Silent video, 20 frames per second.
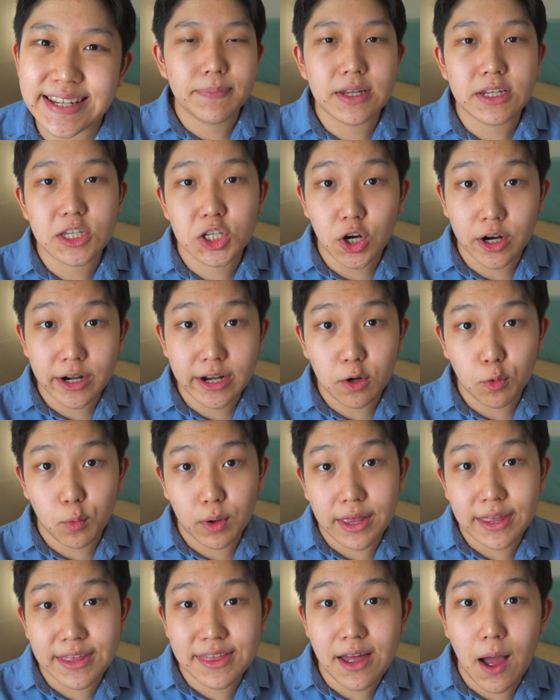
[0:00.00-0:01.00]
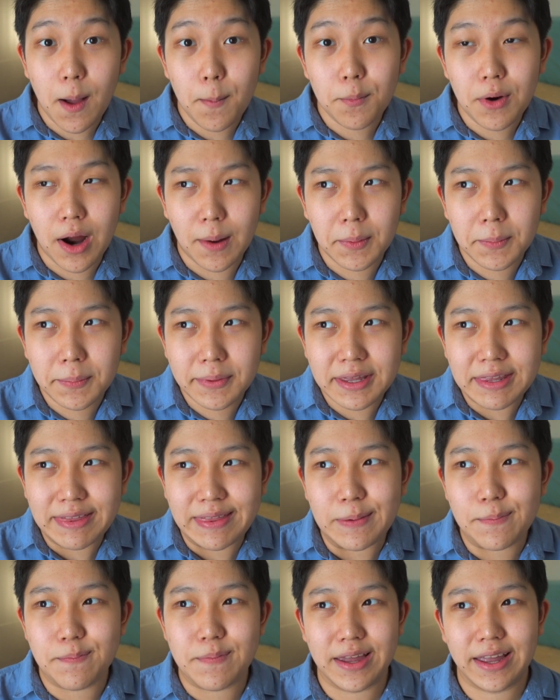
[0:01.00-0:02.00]
starting with probably the
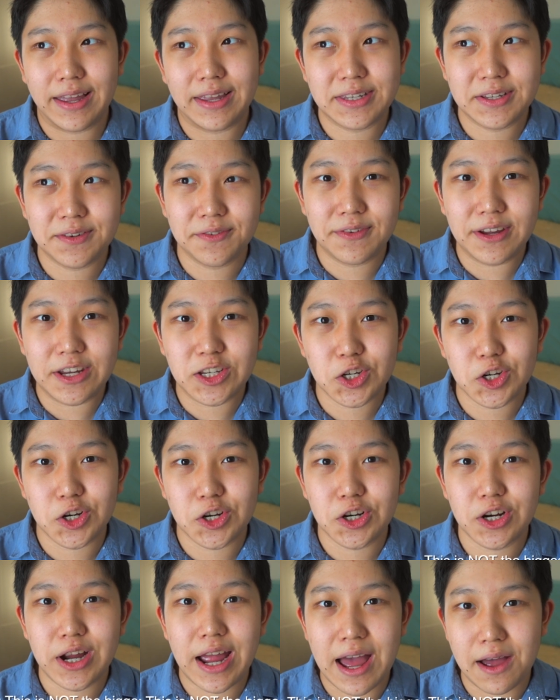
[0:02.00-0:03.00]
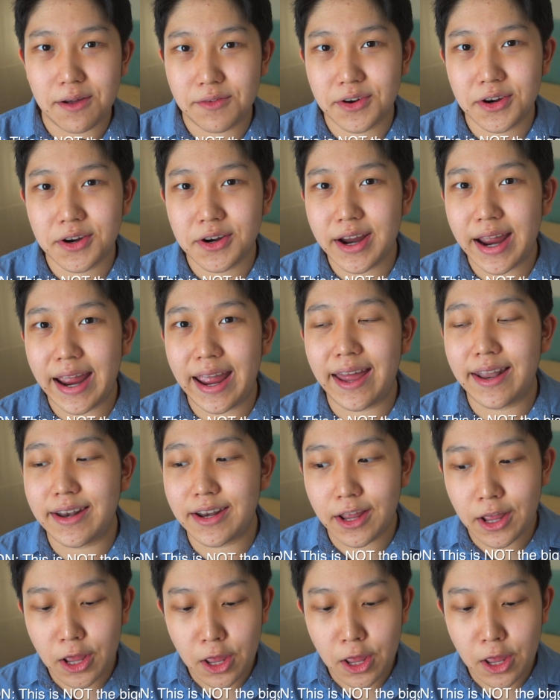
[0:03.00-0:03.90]
biggest feature ever, and